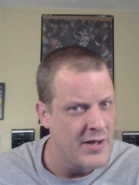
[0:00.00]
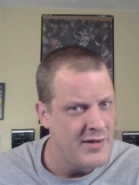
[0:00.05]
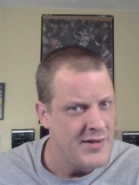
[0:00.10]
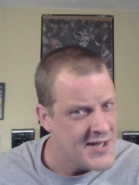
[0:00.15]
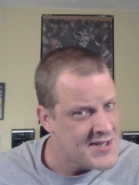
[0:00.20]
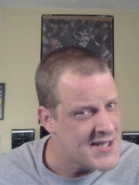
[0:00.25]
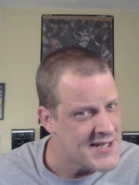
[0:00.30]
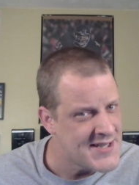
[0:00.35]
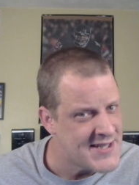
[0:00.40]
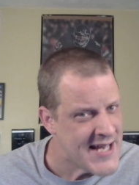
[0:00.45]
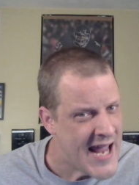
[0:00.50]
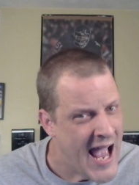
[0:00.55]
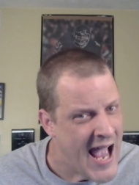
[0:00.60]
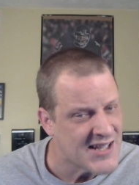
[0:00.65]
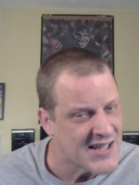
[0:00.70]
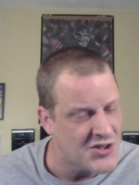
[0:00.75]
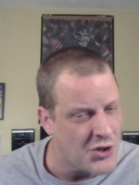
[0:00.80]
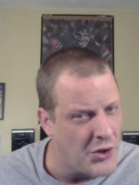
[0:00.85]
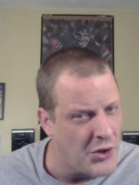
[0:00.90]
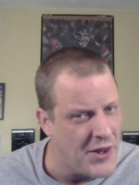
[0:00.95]
this is the
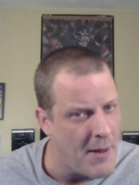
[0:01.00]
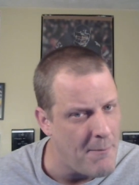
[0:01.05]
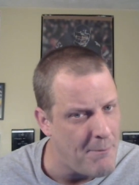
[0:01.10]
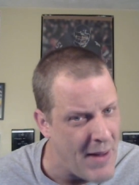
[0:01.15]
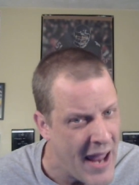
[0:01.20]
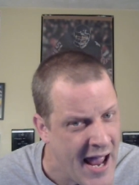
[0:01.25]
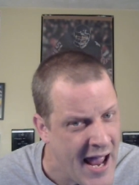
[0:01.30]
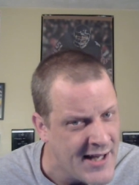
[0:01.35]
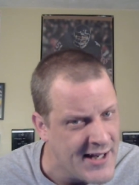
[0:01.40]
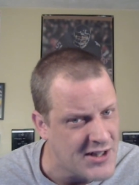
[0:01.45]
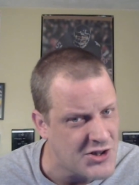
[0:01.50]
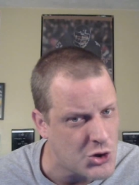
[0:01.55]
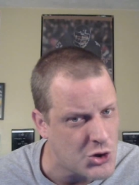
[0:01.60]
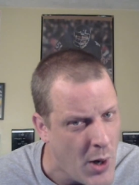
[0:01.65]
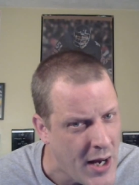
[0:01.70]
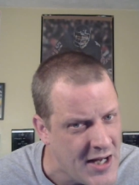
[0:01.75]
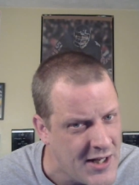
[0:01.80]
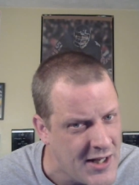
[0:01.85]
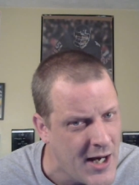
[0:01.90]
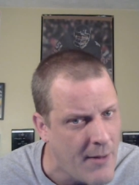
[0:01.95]
asshole that panicked,
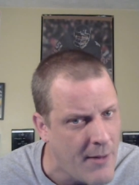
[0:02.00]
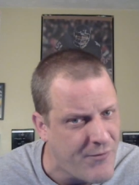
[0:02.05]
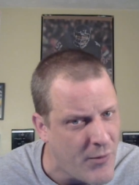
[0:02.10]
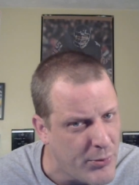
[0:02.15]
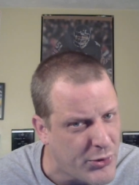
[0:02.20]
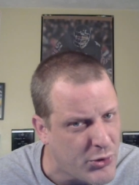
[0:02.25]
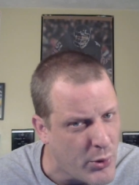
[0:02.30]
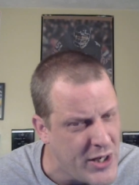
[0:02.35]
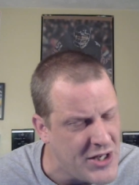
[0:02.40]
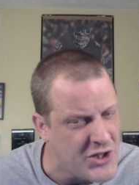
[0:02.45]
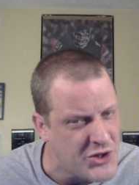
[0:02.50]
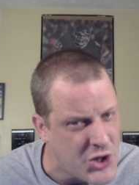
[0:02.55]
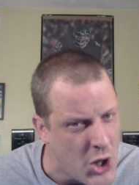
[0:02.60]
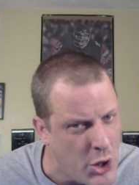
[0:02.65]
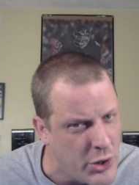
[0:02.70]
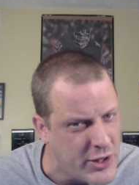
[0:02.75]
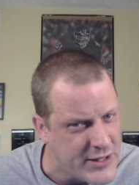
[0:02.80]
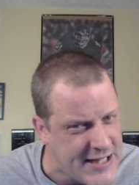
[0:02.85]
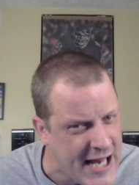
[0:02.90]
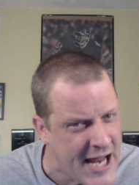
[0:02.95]
traded up from three to
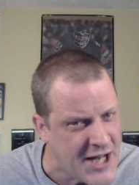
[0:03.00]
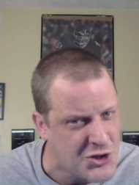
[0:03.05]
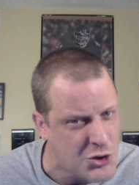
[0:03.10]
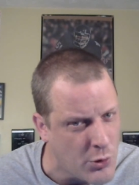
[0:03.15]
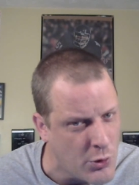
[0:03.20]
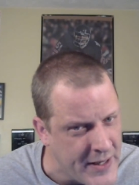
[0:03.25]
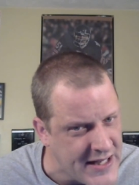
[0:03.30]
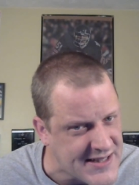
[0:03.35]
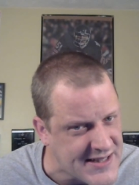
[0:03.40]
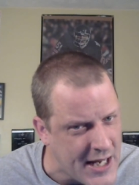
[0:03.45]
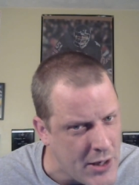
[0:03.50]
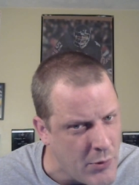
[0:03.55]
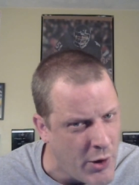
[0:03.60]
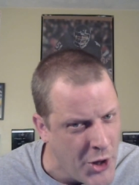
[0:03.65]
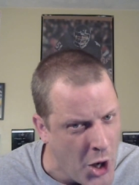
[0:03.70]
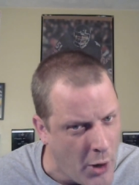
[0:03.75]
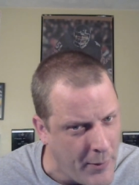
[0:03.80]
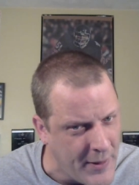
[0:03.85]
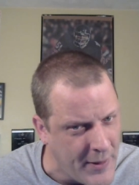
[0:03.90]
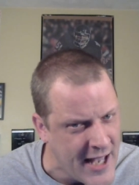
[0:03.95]
two to take Trubisky
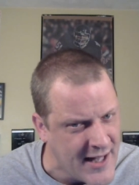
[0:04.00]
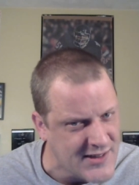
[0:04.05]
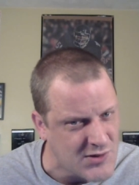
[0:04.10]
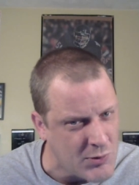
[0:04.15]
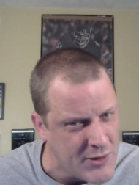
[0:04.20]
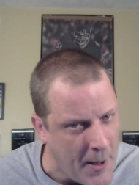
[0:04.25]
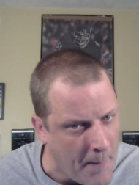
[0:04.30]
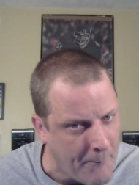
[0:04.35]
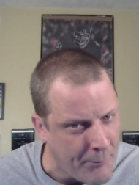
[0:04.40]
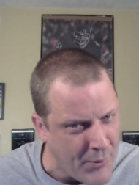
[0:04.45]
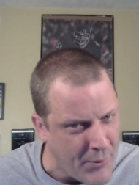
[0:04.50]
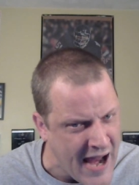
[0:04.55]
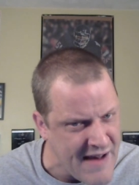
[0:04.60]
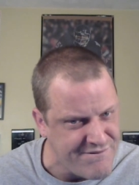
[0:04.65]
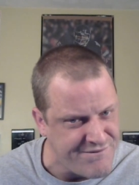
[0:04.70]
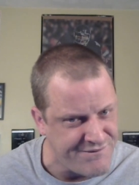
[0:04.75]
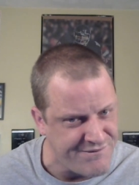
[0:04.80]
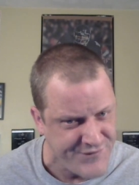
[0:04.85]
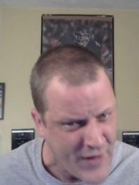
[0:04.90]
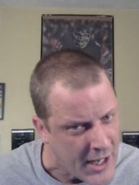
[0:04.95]
when nobody else with a
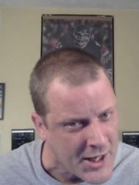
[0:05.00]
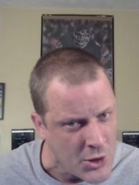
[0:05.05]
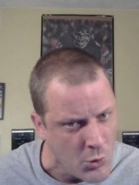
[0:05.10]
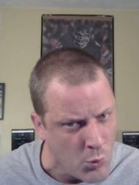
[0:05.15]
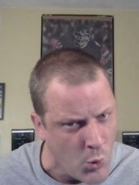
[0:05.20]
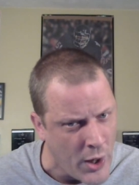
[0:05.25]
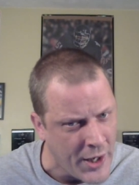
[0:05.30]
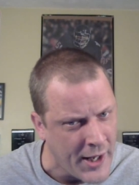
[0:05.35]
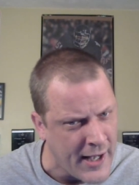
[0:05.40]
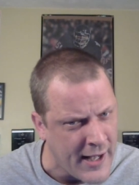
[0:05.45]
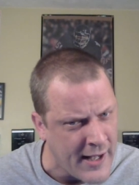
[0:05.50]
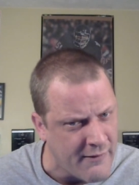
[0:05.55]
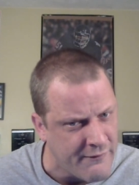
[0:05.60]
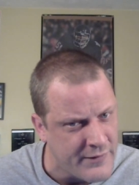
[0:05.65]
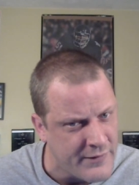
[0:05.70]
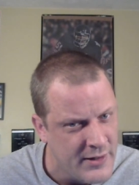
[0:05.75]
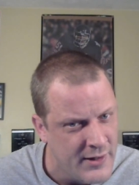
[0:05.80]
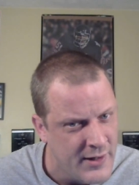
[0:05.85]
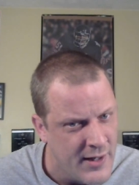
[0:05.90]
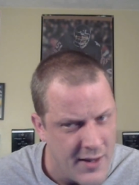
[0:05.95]
brain fucking would
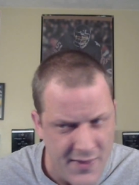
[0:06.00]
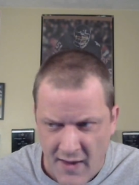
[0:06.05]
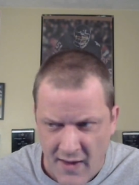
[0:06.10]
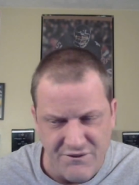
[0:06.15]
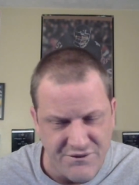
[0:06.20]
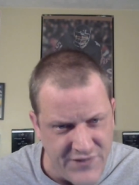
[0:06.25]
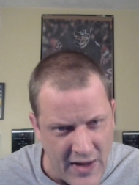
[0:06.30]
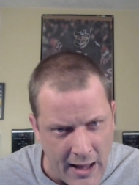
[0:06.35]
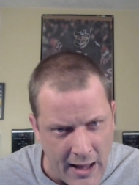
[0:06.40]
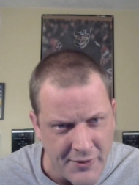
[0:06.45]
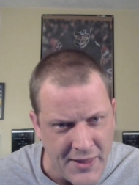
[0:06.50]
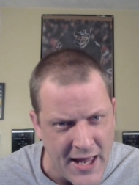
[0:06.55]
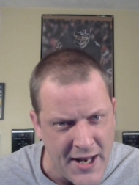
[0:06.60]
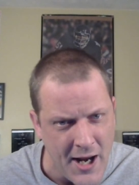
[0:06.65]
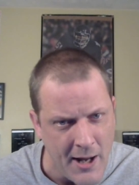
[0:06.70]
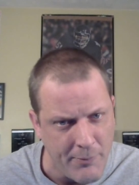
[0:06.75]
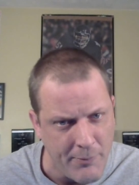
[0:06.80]
have. Then follow that